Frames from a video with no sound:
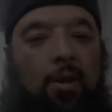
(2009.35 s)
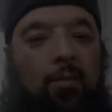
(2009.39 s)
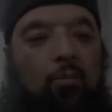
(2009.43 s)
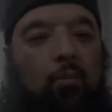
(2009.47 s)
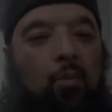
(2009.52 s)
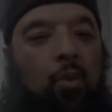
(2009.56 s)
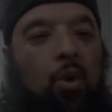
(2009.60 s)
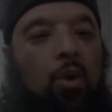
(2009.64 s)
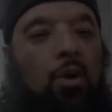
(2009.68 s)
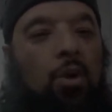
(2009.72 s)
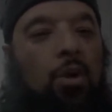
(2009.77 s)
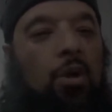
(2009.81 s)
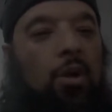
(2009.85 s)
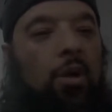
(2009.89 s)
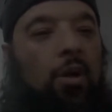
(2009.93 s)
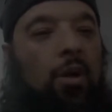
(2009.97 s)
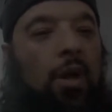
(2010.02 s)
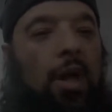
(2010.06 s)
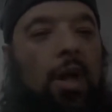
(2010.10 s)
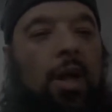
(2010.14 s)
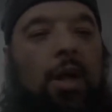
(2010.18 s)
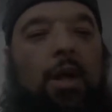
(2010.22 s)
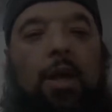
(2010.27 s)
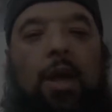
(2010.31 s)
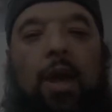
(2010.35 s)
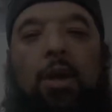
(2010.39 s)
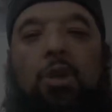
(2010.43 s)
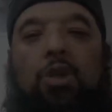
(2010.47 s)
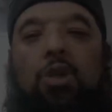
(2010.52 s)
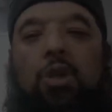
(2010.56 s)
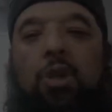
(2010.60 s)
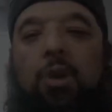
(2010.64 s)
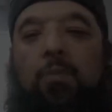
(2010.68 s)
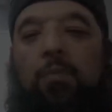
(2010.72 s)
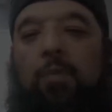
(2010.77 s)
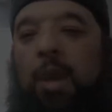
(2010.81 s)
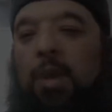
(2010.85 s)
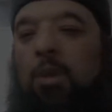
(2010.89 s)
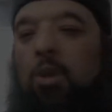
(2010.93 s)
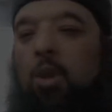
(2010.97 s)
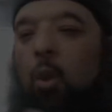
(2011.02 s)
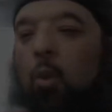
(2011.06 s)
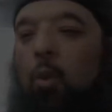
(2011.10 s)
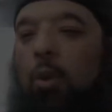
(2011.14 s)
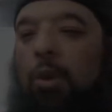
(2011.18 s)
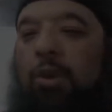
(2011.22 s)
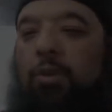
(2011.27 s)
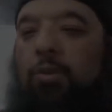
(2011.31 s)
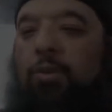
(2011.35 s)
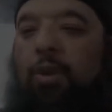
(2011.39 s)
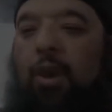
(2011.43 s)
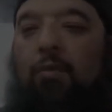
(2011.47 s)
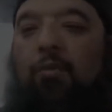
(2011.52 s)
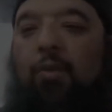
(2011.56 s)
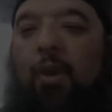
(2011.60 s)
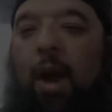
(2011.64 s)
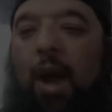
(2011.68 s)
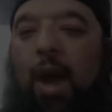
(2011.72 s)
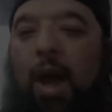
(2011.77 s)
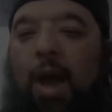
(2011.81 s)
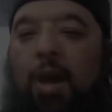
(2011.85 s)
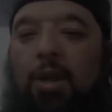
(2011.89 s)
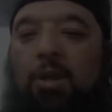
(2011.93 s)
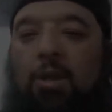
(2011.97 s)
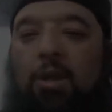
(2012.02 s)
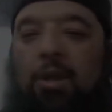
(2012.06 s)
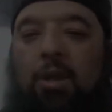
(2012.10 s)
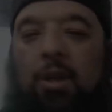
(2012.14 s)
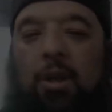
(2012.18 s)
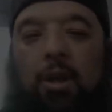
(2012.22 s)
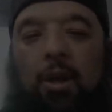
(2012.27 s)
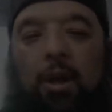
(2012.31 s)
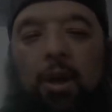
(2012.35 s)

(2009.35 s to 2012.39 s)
mulk, a kingship that no one has ever had.